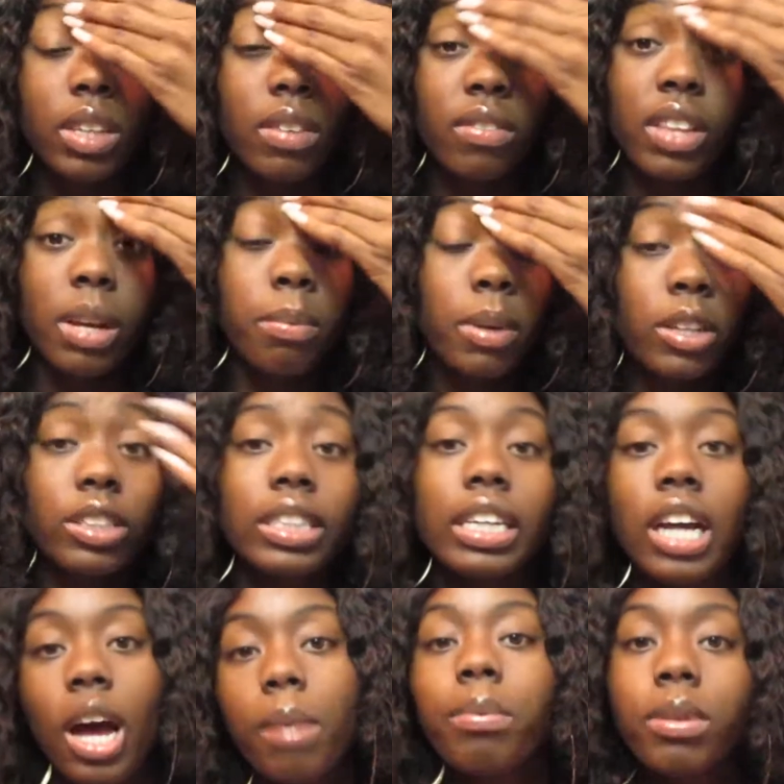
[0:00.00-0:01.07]
that person
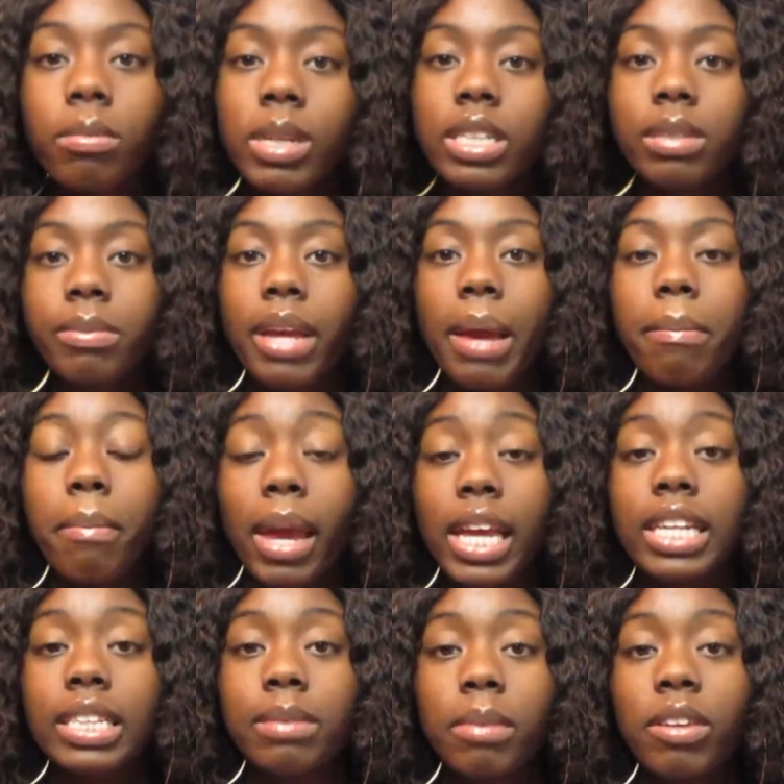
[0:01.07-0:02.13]
compliments me and
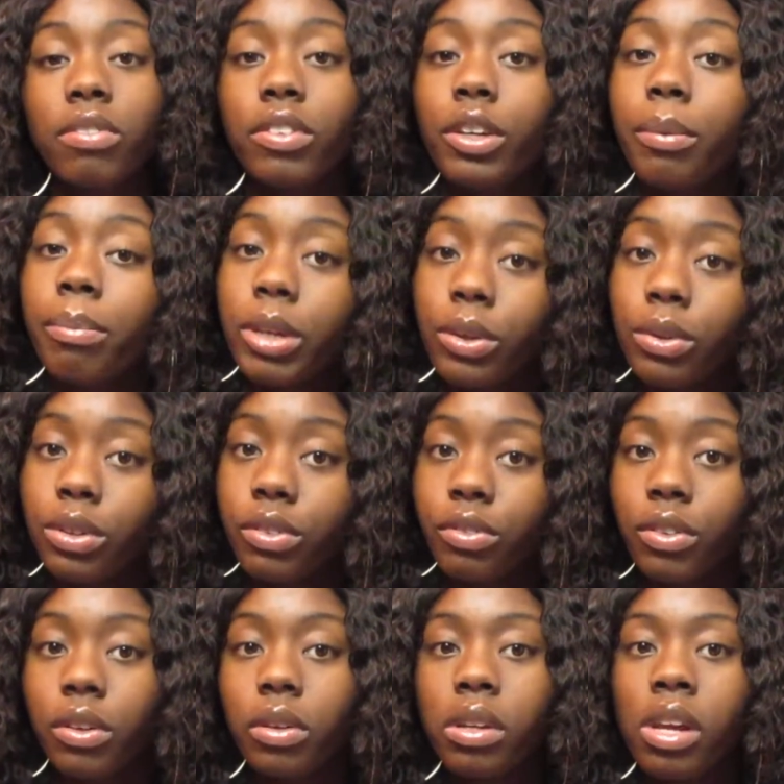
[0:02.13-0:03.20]
makes me feel
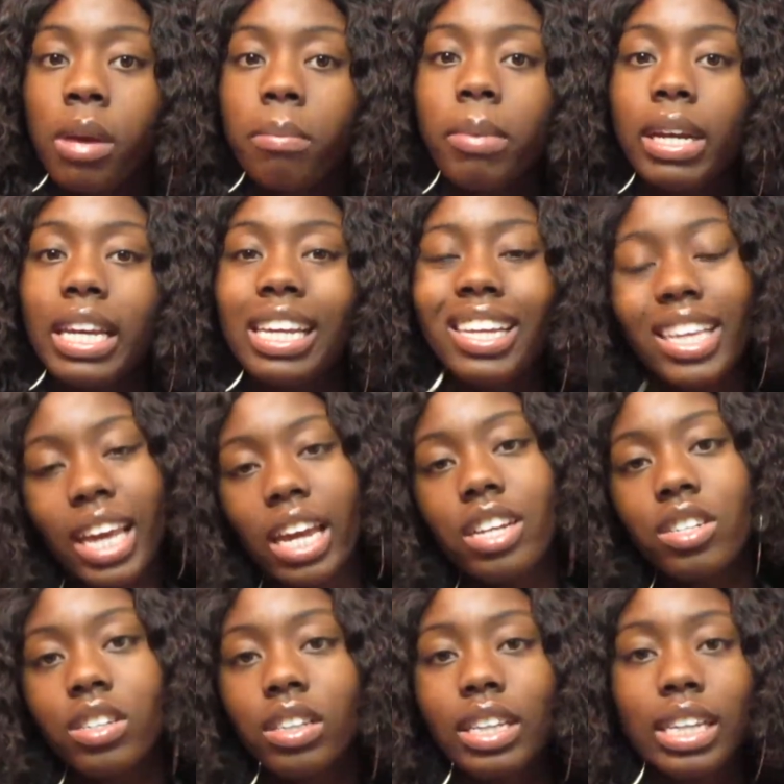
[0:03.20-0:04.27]
beautiful, but he
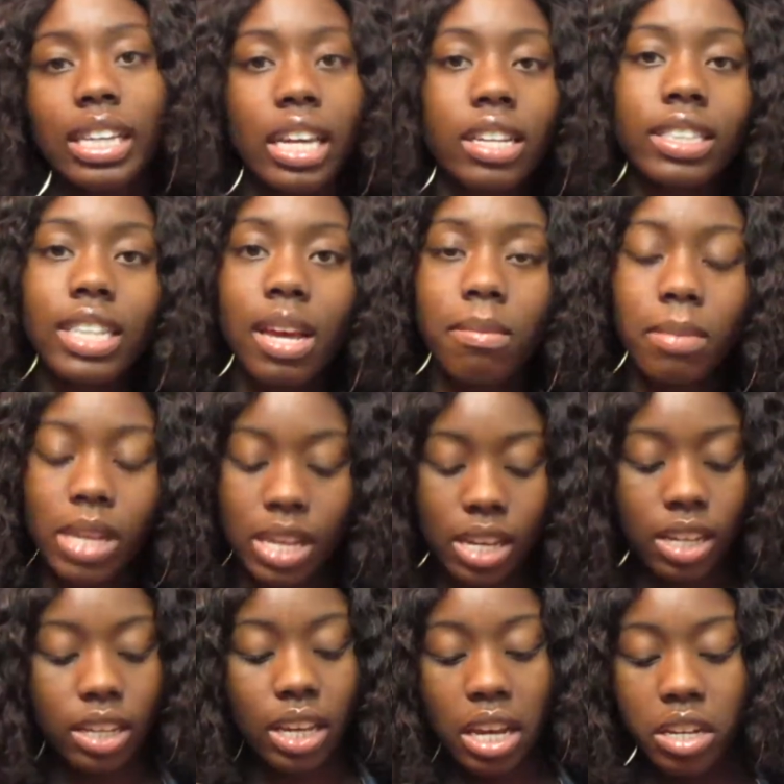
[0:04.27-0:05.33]
occasionally yells at me, he
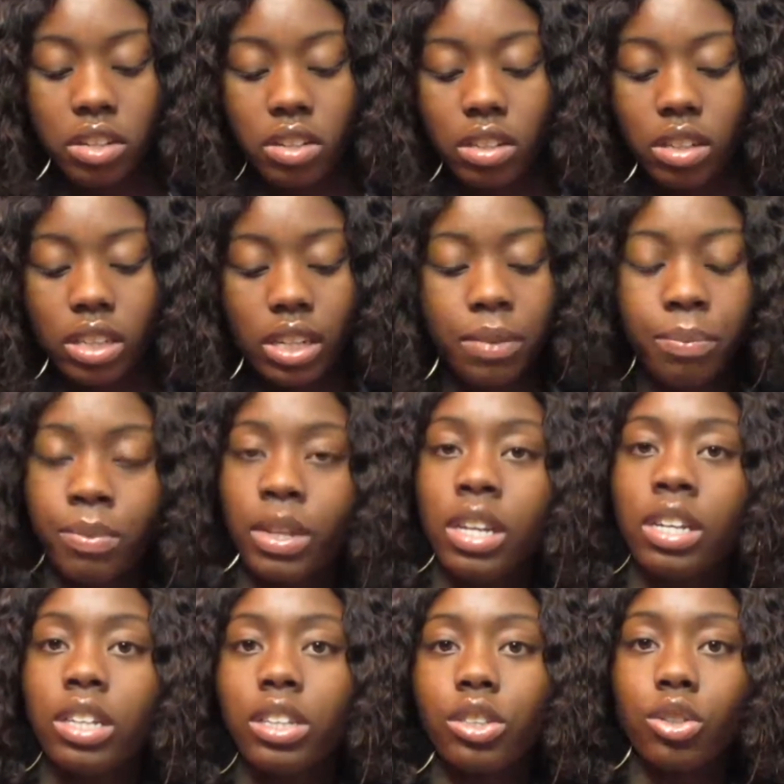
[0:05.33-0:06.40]
occasionally
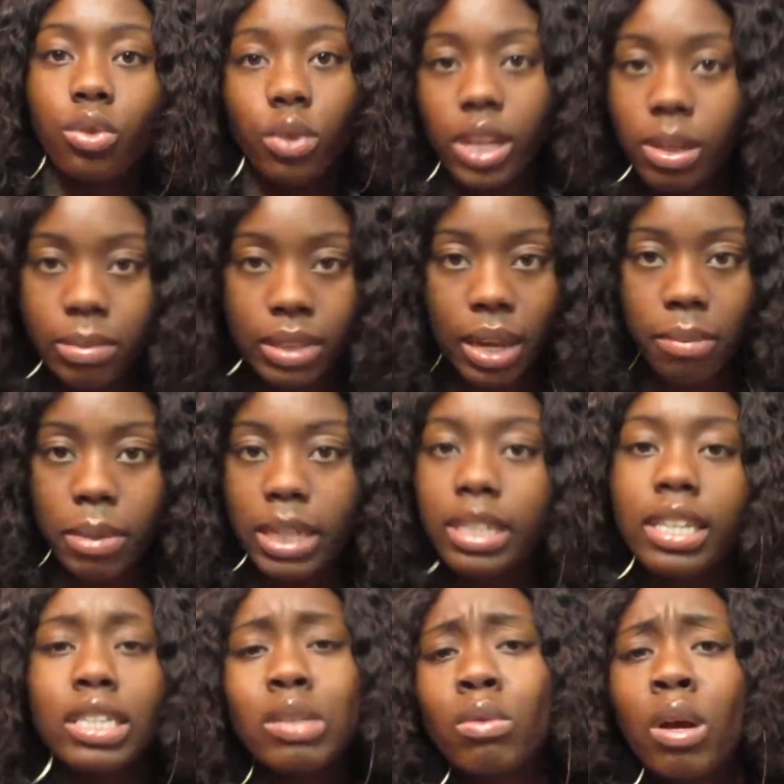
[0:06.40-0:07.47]
screams at me,
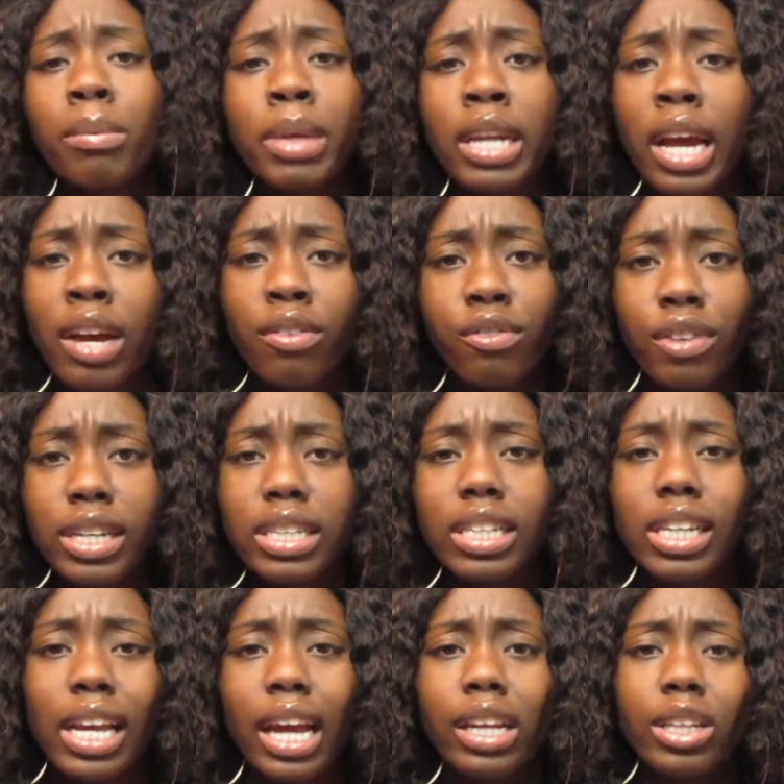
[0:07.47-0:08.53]
doesn't want me to have friends, he
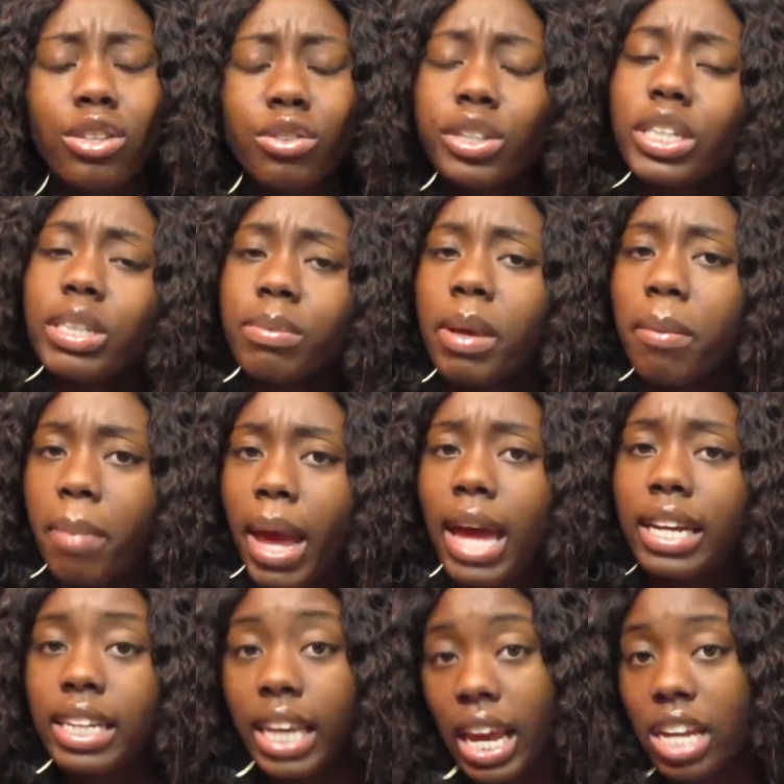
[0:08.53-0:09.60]
kind of treats me bad
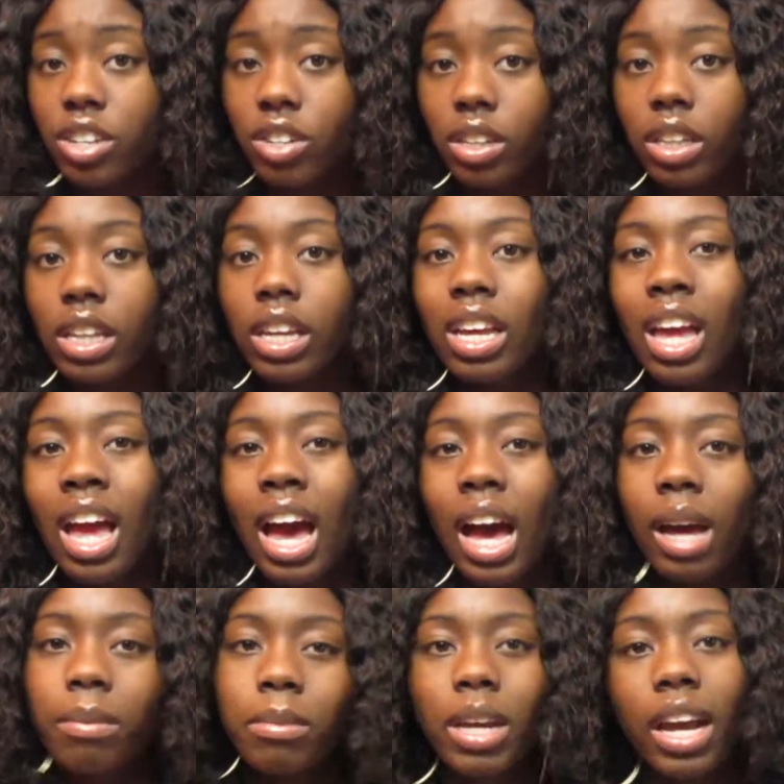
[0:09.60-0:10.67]
occasionally,
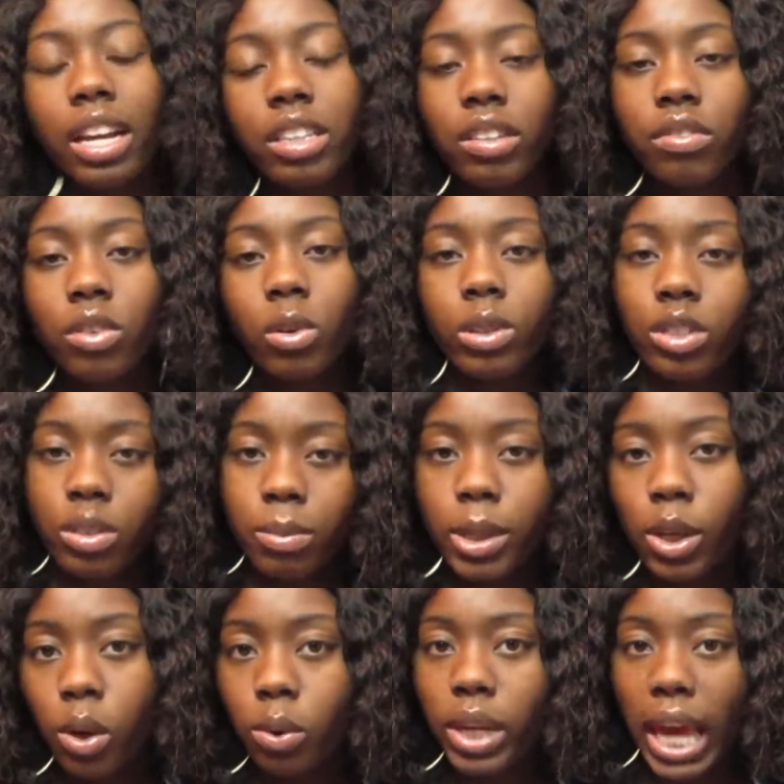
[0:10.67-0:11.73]
I'm kind of going to
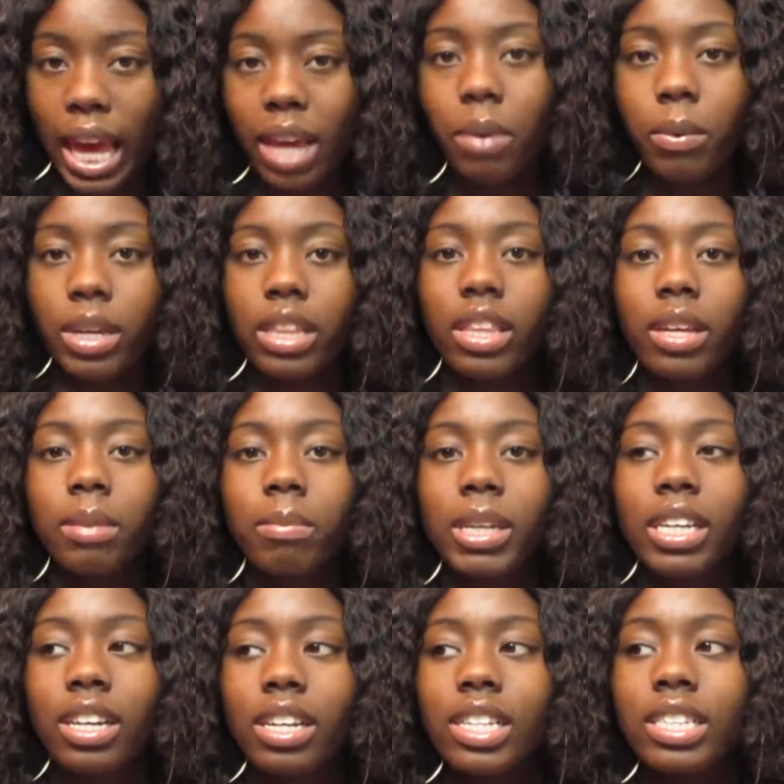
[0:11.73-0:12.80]
be okay with it
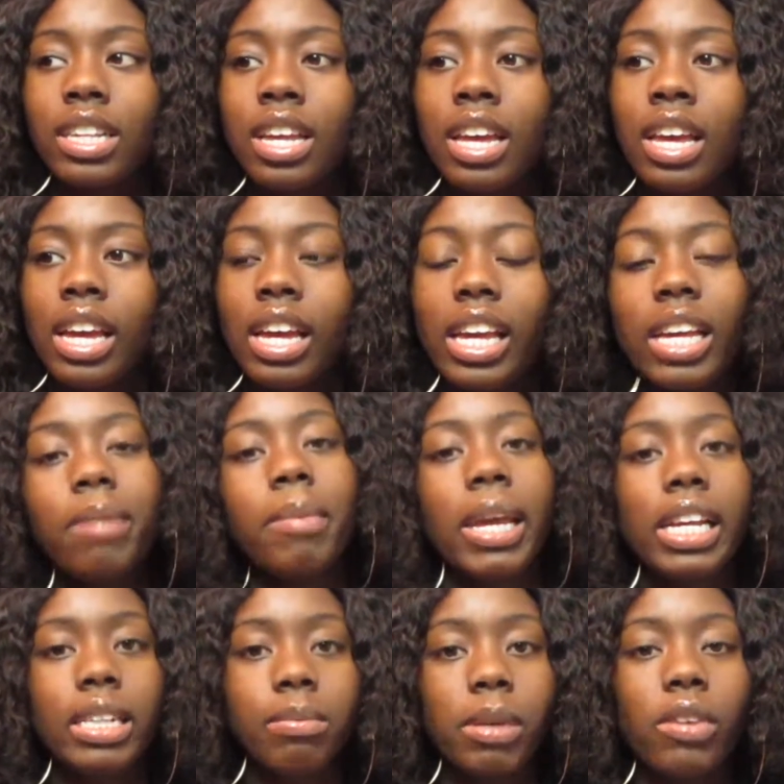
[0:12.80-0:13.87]
because he
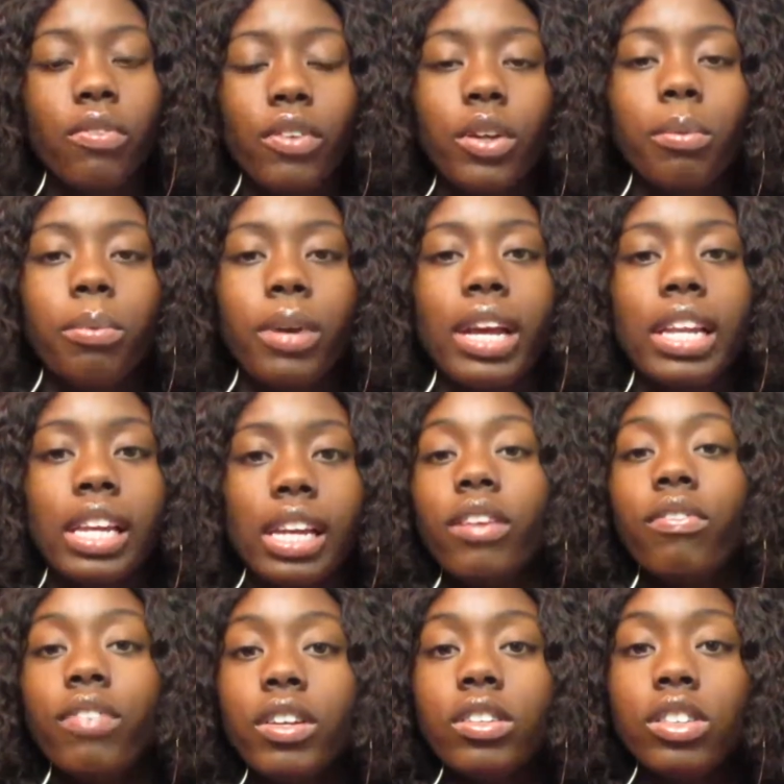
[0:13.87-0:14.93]
makes me feel pretty. He
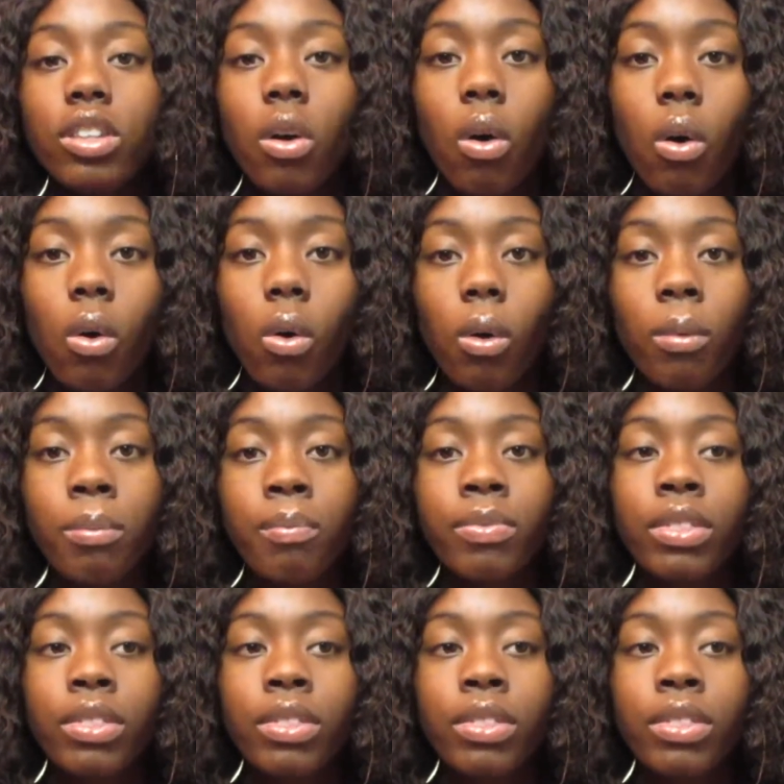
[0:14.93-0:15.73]
fills the hole